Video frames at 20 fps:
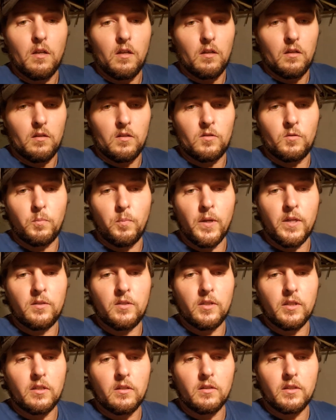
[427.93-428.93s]
It's
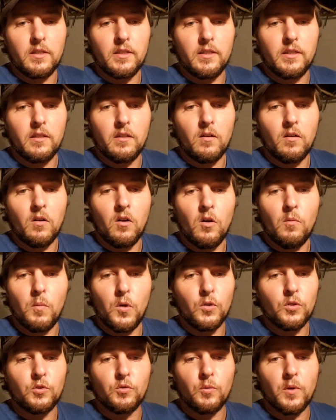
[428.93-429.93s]
basically
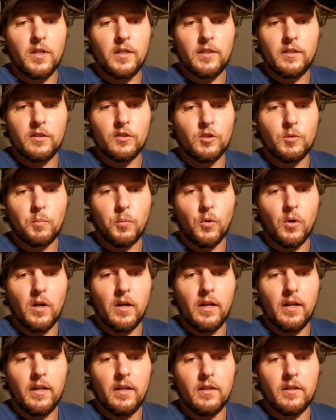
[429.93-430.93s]
almost ready to
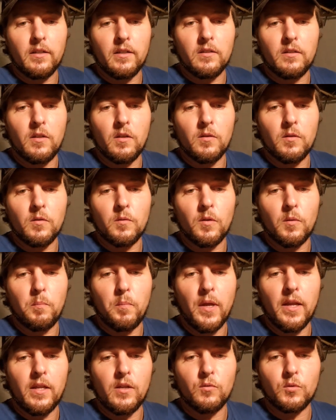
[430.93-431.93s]
spray. The
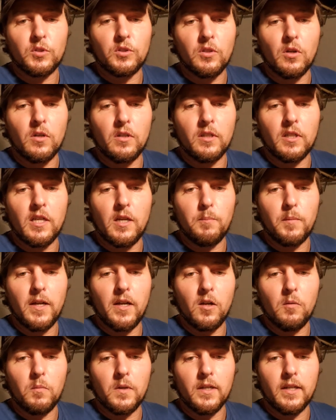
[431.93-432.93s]
paint was starting to come
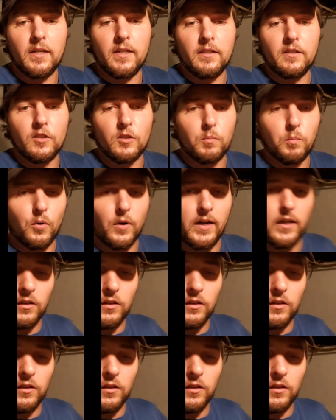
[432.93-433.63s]
out, but I need to spray